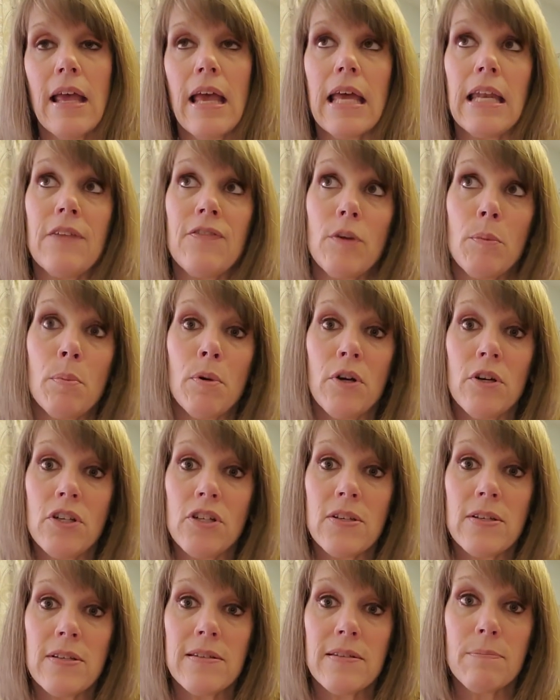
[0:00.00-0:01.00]
And if you
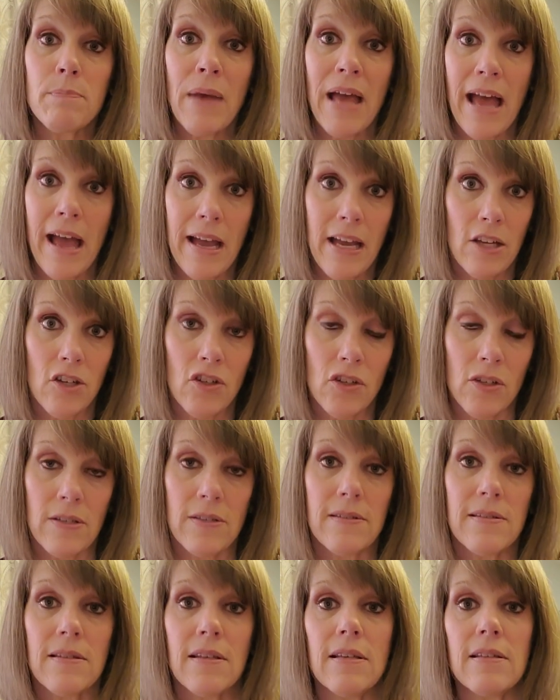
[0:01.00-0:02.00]
purchase
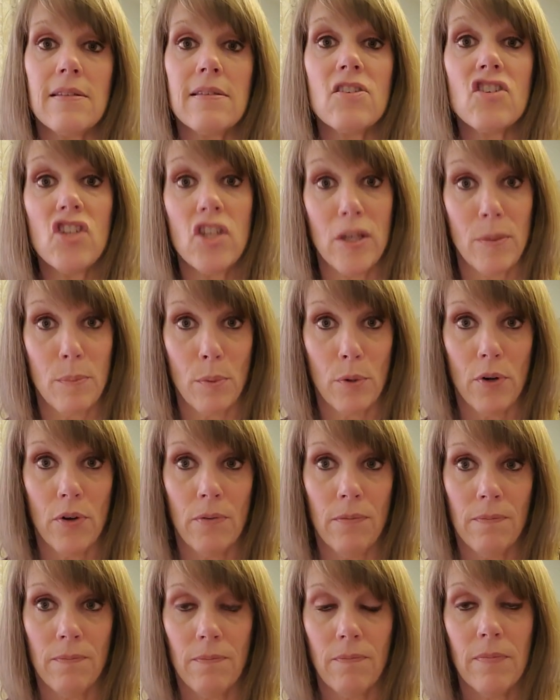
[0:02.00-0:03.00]
packages, it's
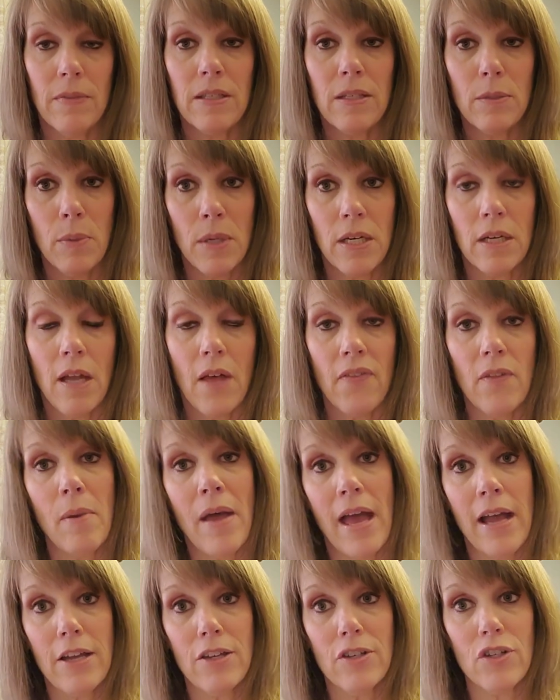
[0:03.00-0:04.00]
cheaper depending on the
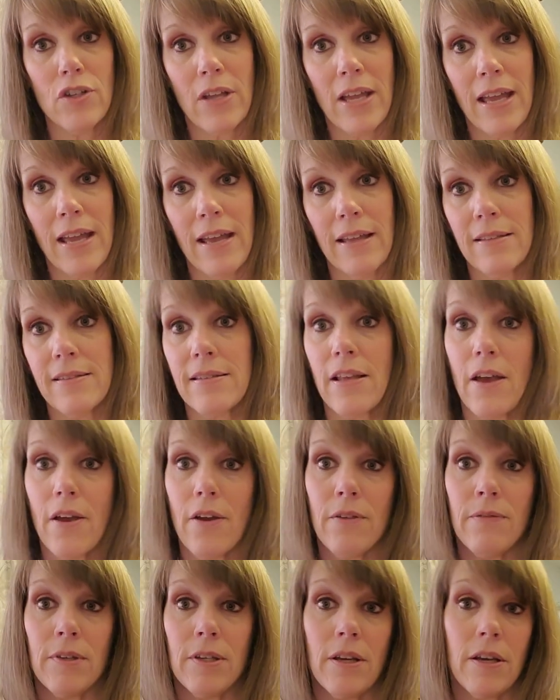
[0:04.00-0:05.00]
package you get. So,
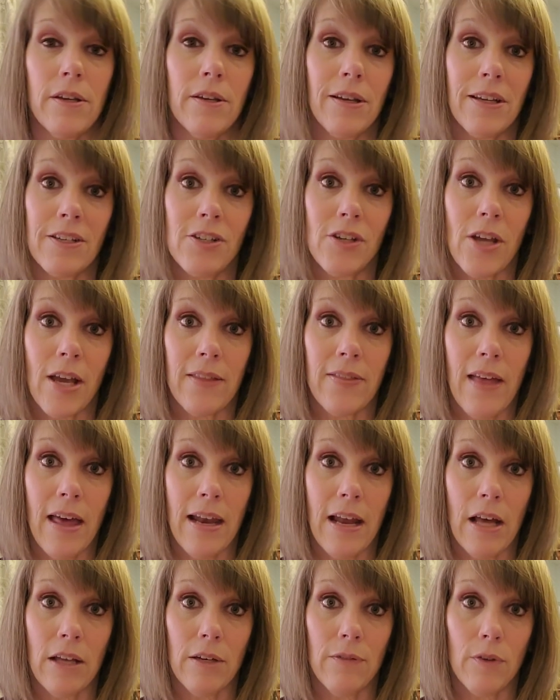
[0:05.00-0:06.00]
you know, you can check that
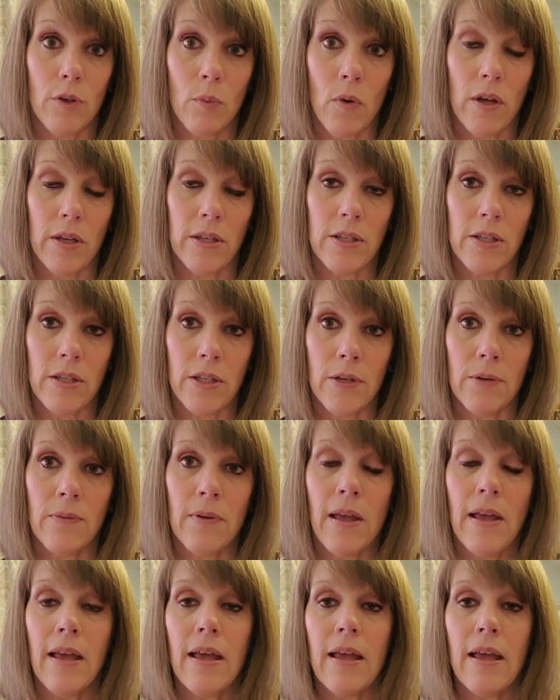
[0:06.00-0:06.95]
out if you want to.